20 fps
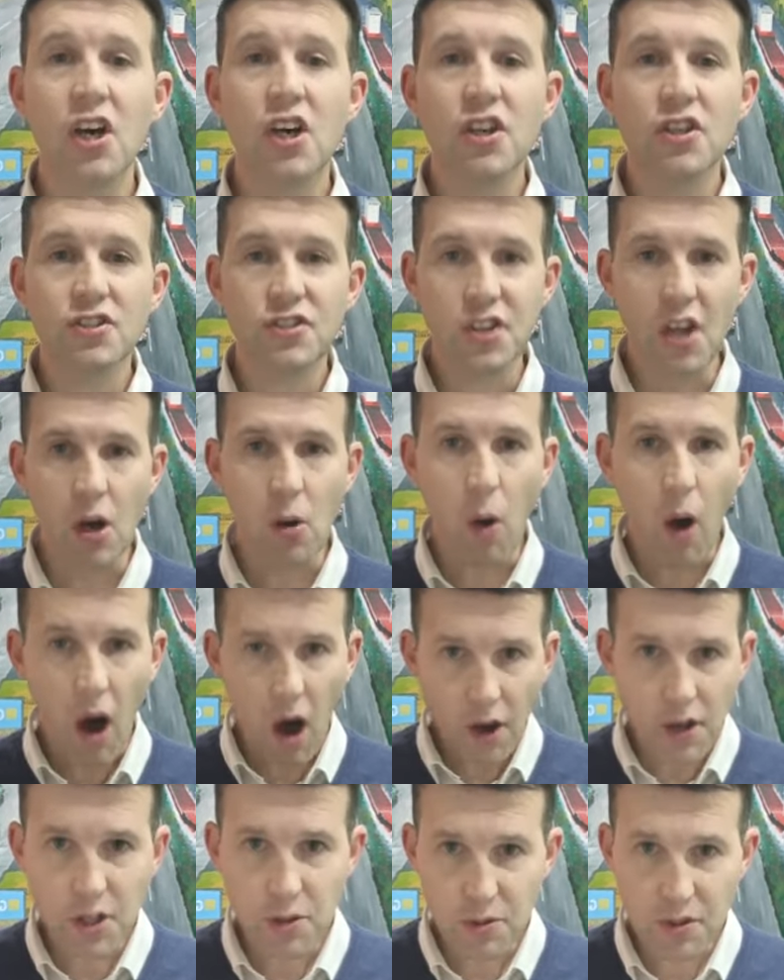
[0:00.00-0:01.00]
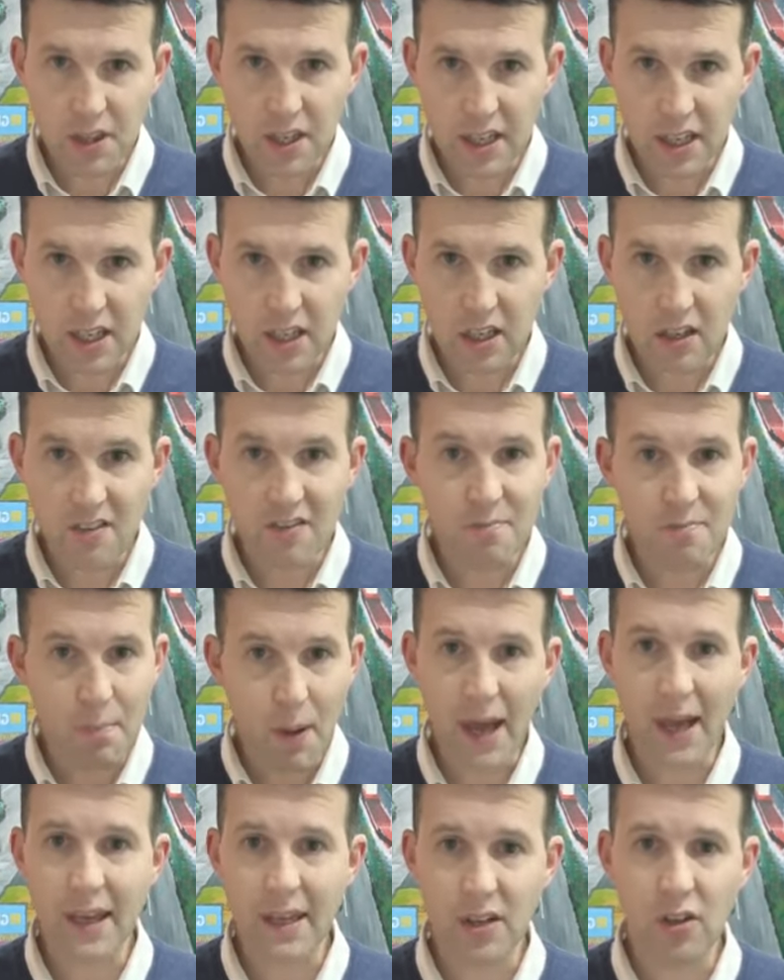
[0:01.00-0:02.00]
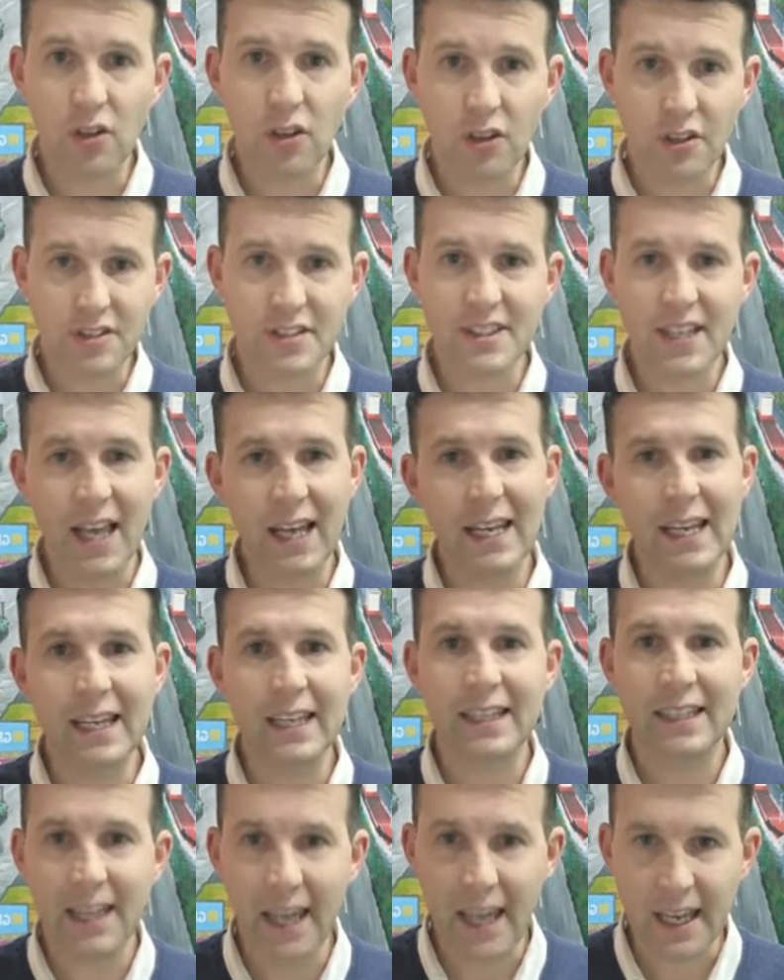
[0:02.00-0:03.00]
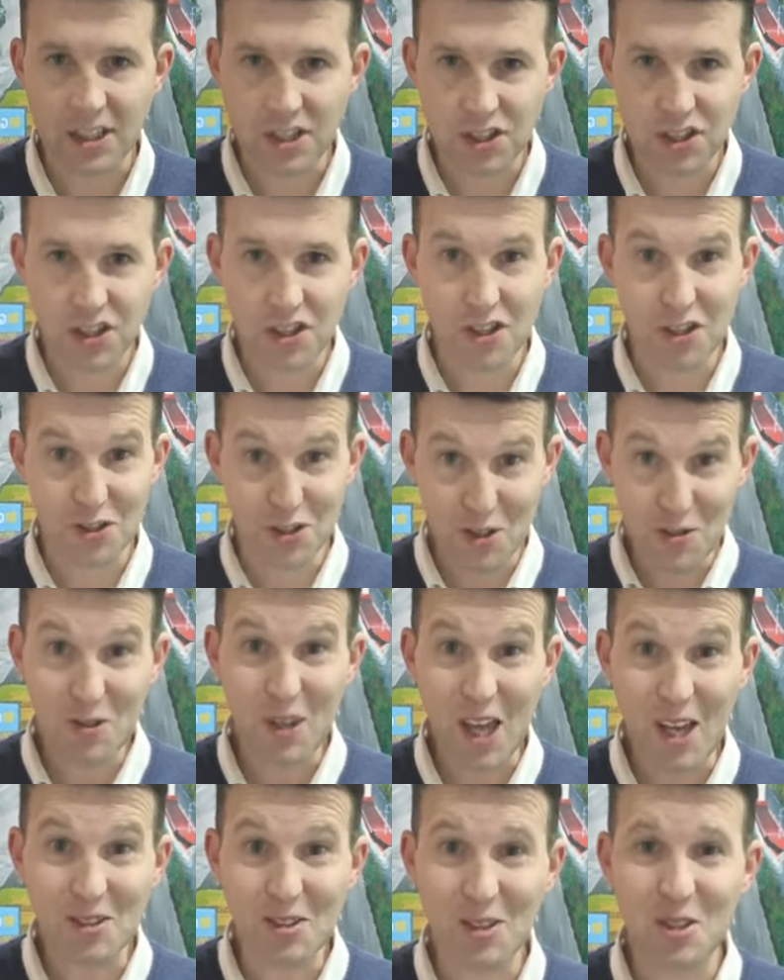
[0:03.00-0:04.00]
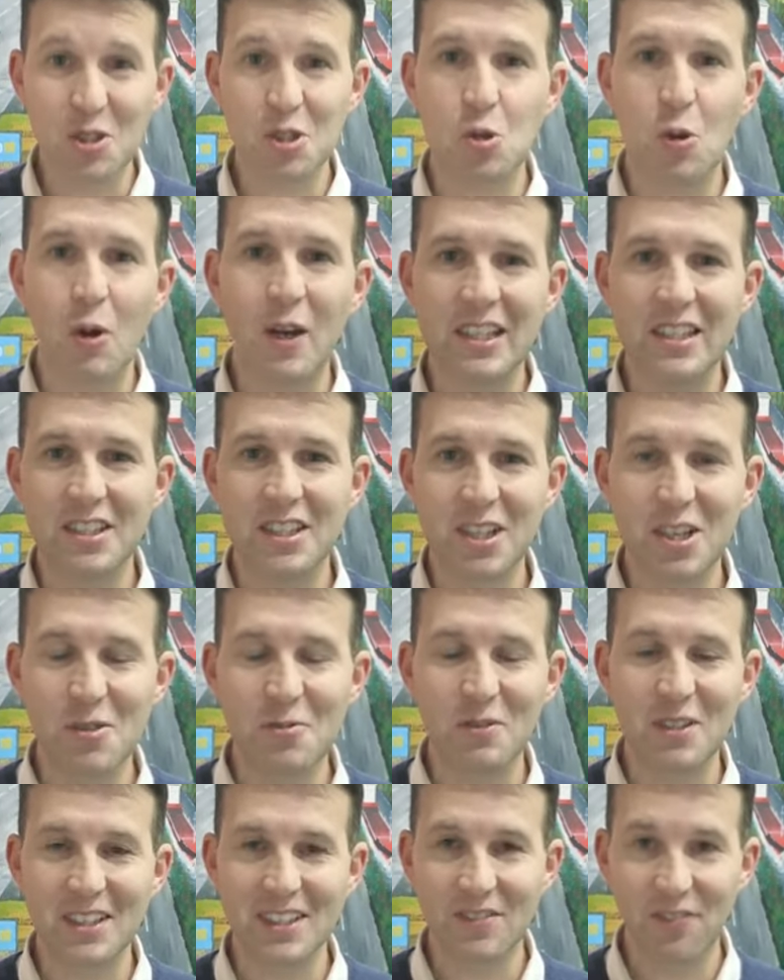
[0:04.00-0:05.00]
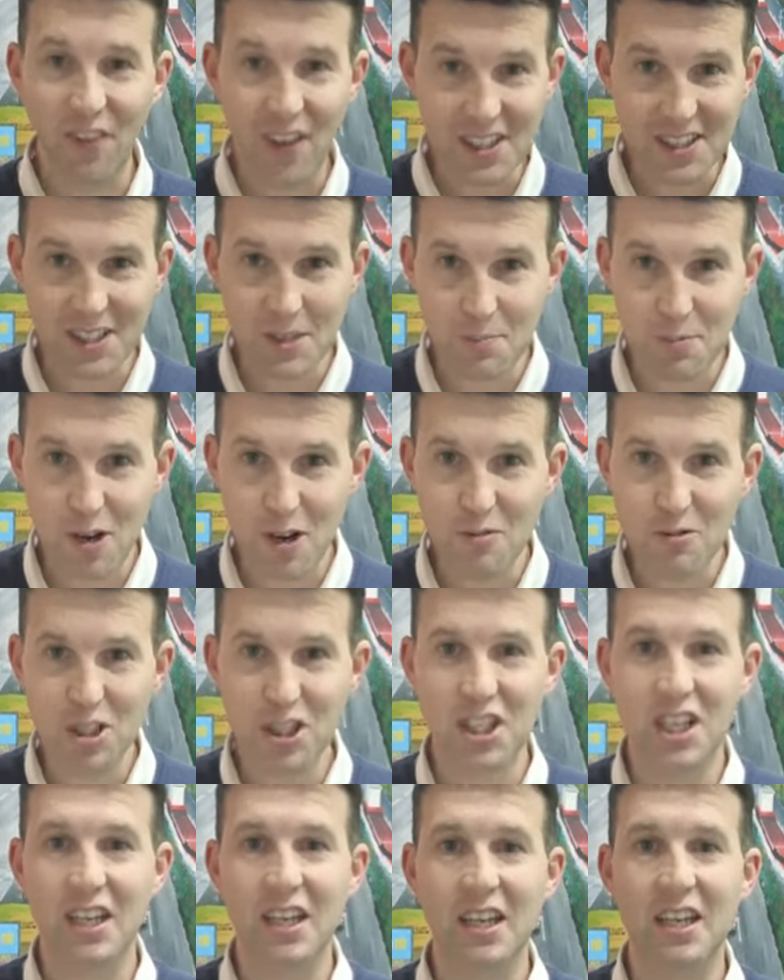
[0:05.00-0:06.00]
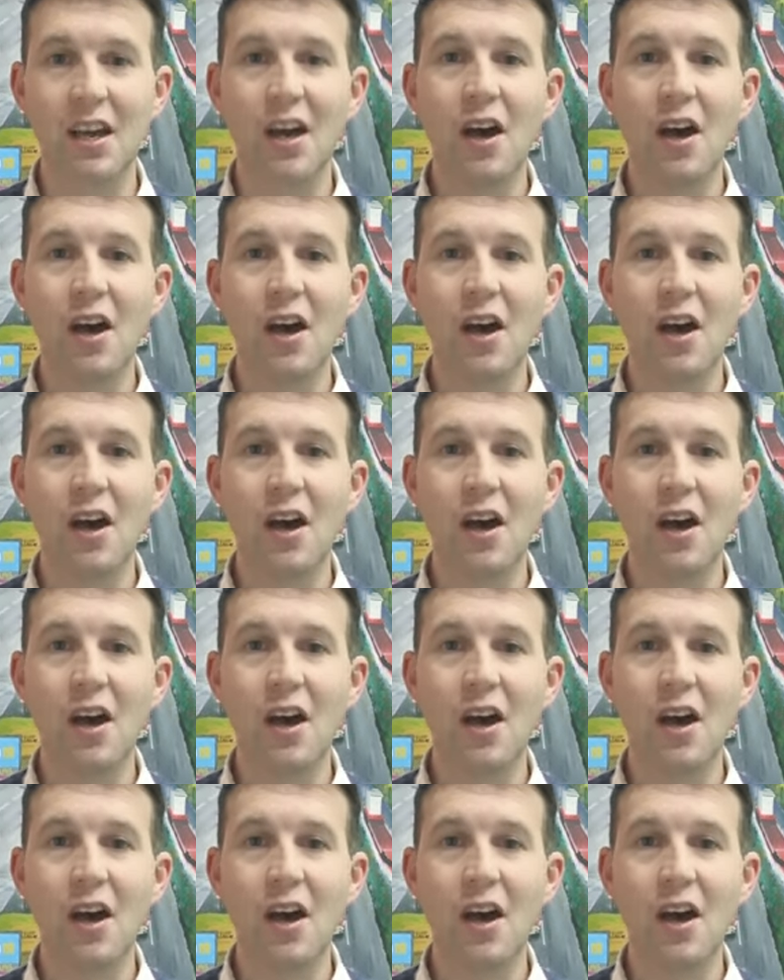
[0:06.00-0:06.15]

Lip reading: So are you thinking of buying or selling next year? 2022, it's fast approaching.